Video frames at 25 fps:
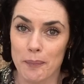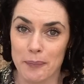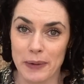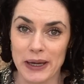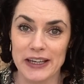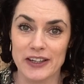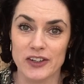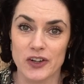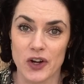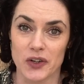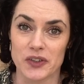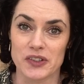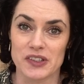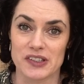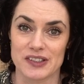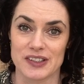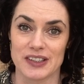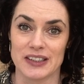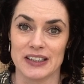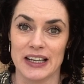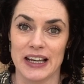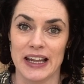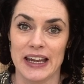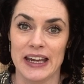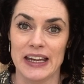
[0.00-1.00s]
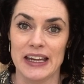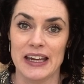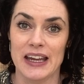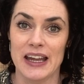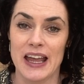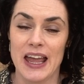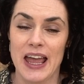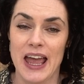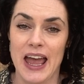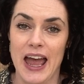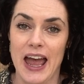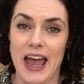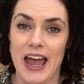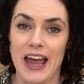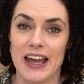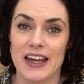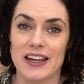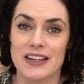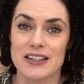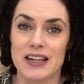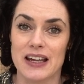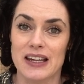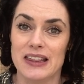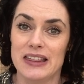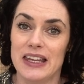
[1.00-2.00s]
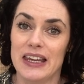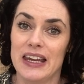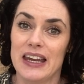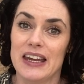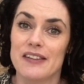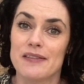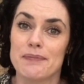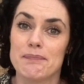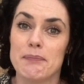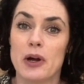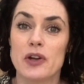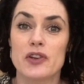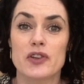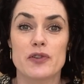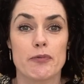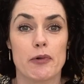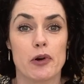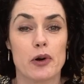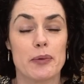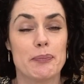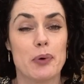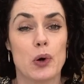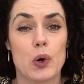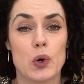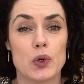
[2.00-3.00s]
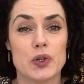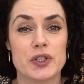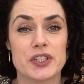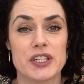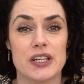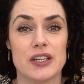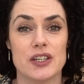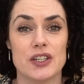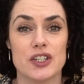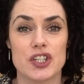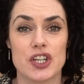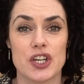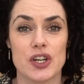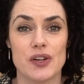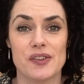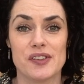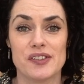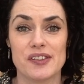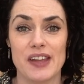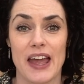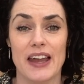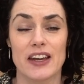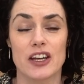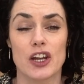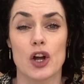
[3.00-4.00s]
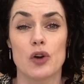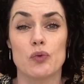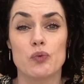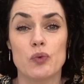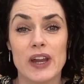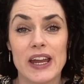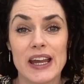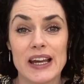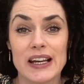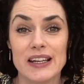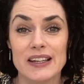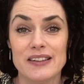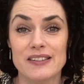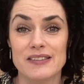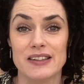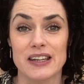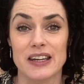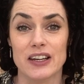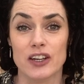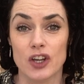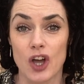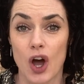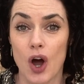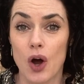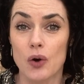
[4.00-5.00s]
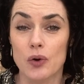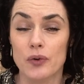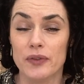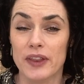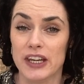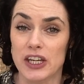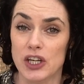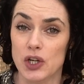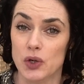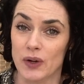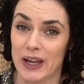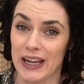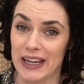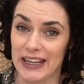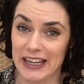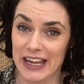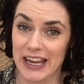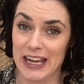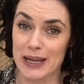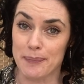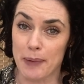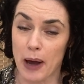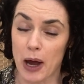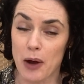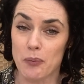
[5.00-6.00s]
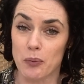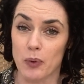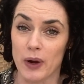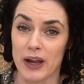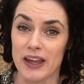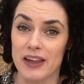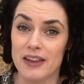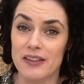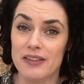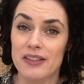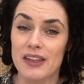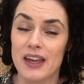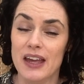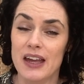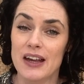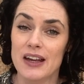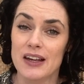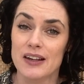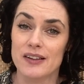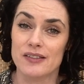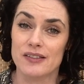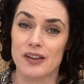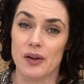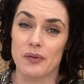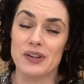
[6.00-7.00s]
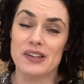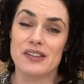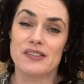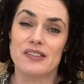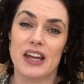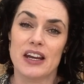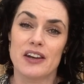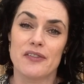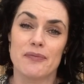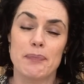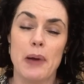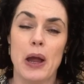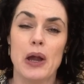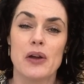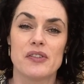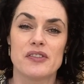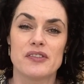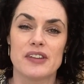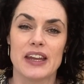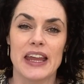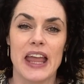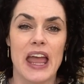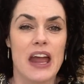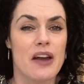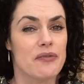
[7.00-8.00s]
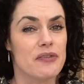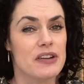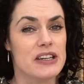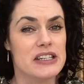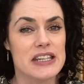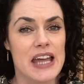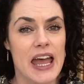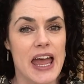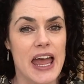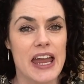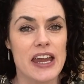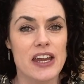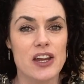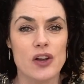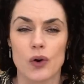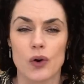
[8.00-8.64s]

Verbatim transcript: mean constantly. And I think it's much more important to set a realistic goal that you can keep up with. So instead of posting every day